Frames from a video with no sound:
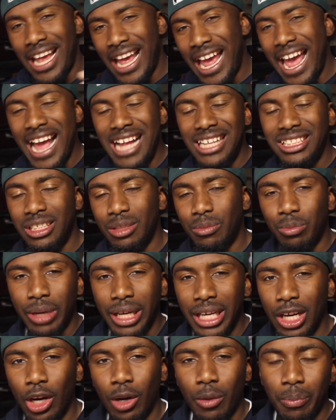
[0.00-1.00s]
Had to
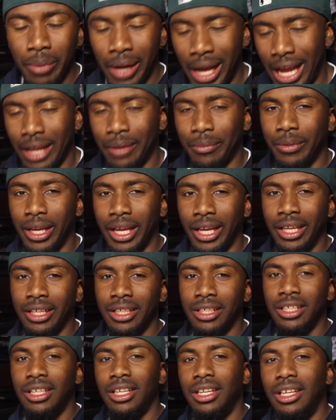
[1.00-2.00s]
bring her back, man.
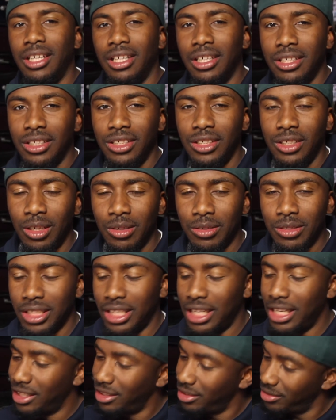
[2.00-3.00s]
You know what I'm
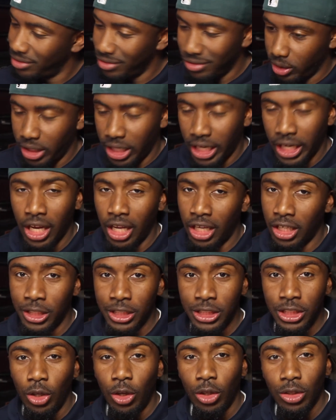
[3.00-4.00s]
saying? Y'all
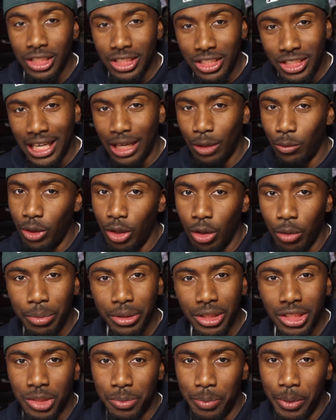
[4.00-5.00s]
already know on this channel, we're going to
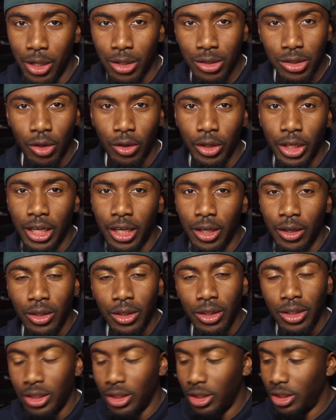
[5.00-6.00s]
put the spitters on here.
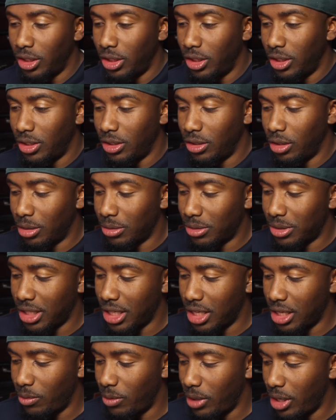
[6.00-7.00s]
You know what I'm
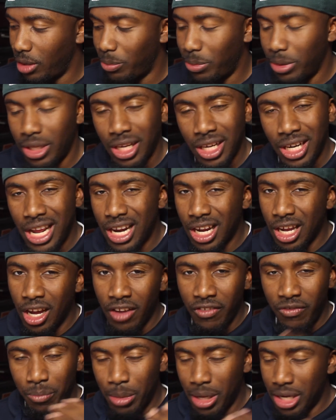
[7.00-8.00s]
saying? We ain't going to put none of that
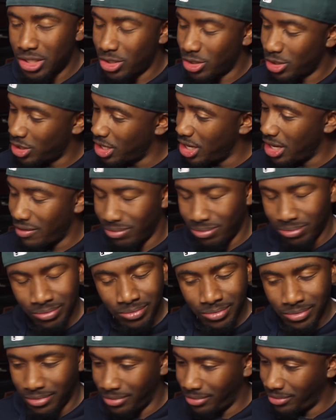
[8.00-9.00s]
Huff Buster stuff.
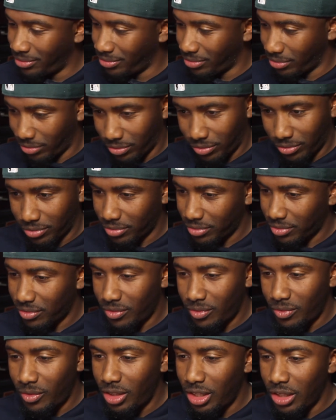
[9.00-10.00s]

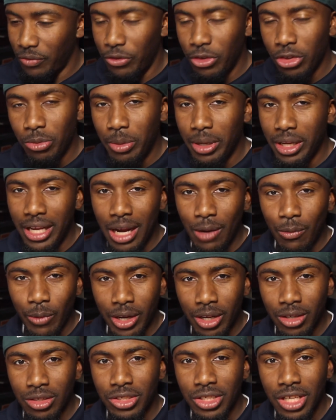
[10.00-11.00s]
If you spin that
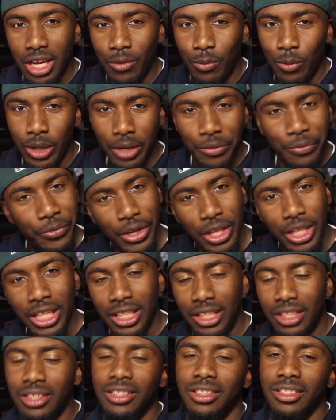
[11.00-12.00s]
real stuff, we can feel
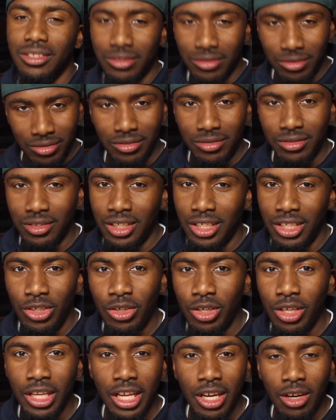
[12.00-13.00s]
it. And you
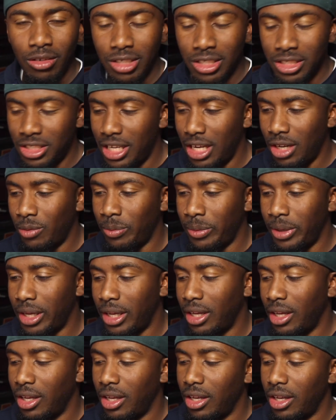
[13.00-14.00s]
can get on this channel, man.